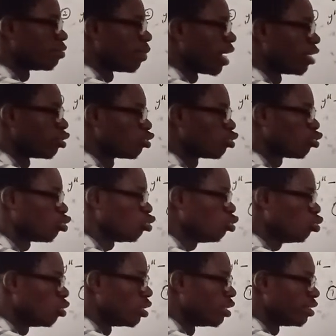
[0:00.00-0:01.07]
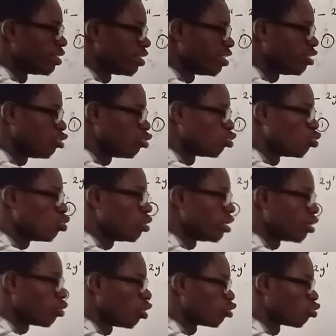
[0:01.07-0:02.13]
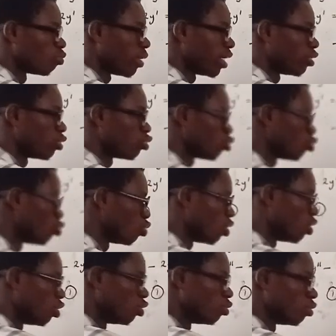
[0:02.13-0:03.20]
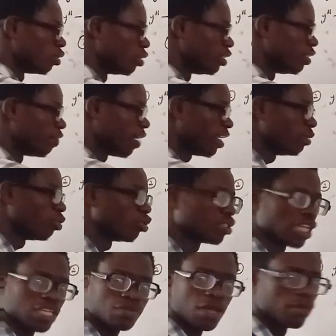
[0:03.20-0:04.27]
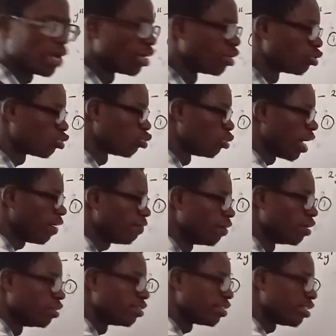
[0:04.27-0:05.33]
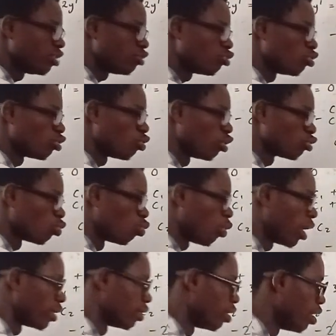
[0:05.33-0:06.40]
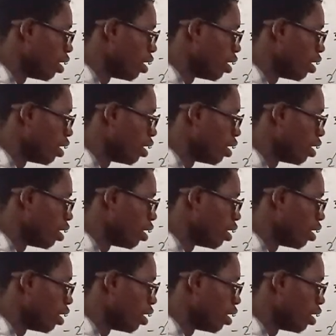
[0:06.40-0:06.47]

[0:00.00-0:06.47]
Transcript: minus 2c2 equals to minus 2. Dividing both sides by minus 2, we have c2 equals to 1.